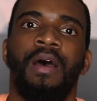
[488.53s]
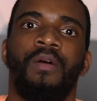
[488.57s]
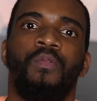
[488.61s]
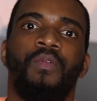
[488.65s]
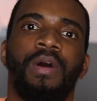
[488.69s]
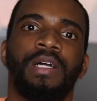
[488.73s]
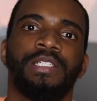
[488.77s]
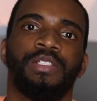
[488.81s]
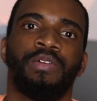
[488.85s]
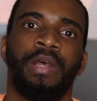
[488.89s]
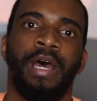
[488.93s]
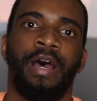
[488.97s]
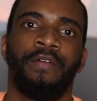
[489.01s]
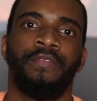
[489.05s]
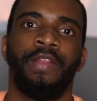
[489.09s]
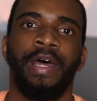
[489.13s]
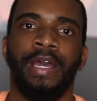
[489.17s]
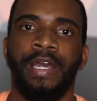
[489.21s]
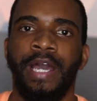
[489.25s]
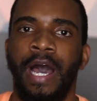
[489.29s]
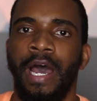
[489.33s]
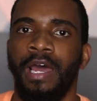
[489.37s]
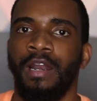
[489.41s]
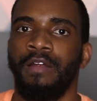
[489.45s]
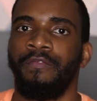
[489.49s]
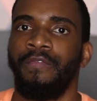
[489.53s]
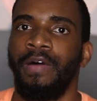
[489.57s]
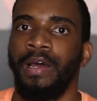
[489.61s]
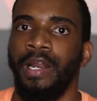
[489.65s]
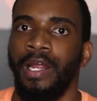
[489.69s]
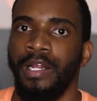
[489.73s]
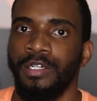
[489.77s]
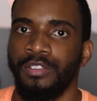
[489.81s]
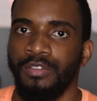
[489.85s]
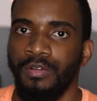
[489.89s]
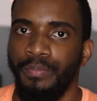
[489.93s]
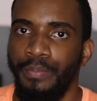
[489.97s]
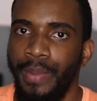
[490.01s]
once you have that kind of
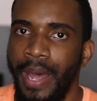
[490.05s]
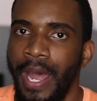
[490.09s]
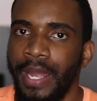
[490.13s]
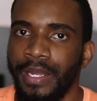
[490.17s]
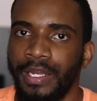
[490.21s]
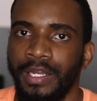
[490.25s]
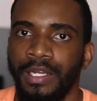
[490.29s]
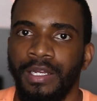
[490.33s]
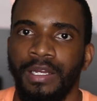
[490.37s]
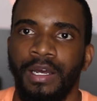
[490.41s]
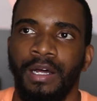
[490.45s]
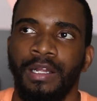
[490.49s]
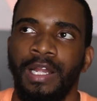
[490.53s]
financial backing.